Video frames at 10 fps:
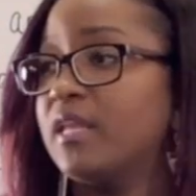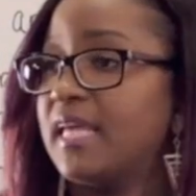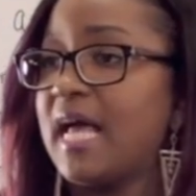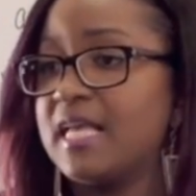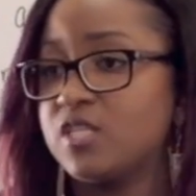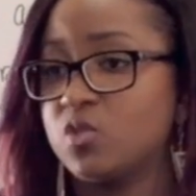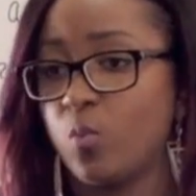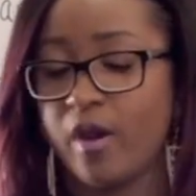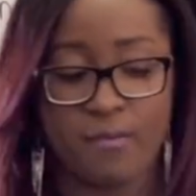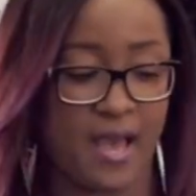that I
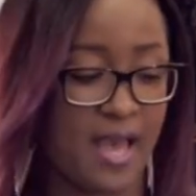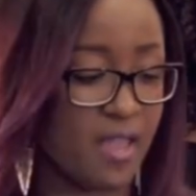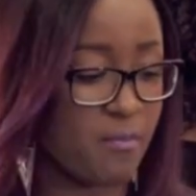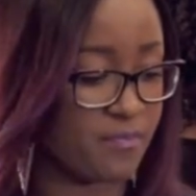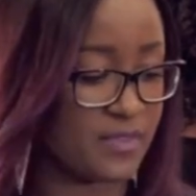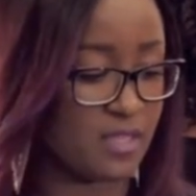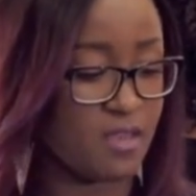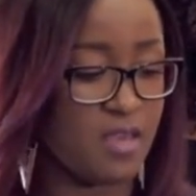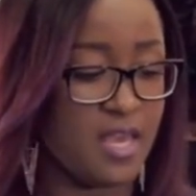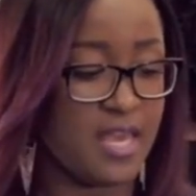swear by.
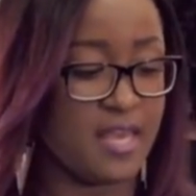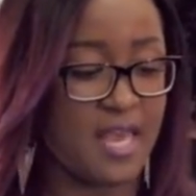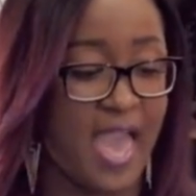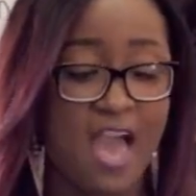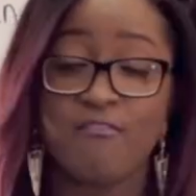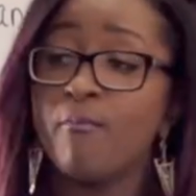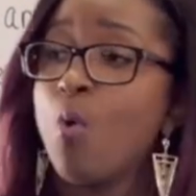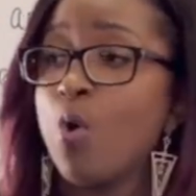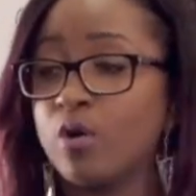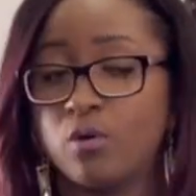Have
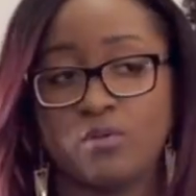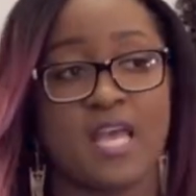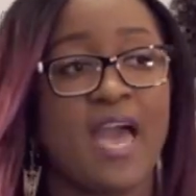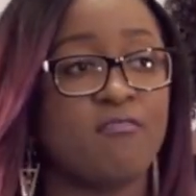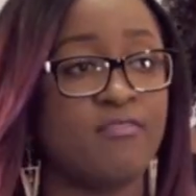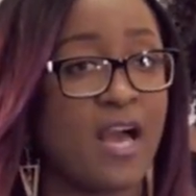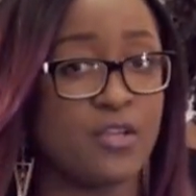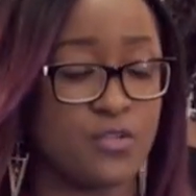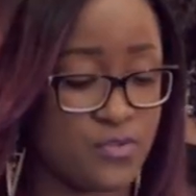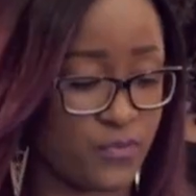morals, have
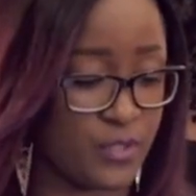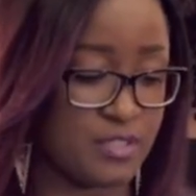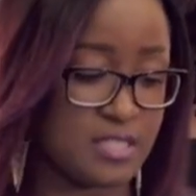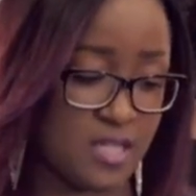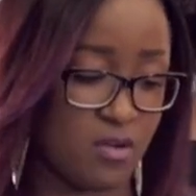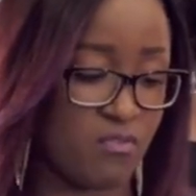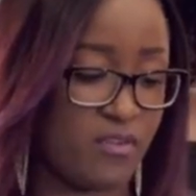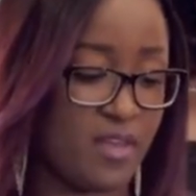values for yourself.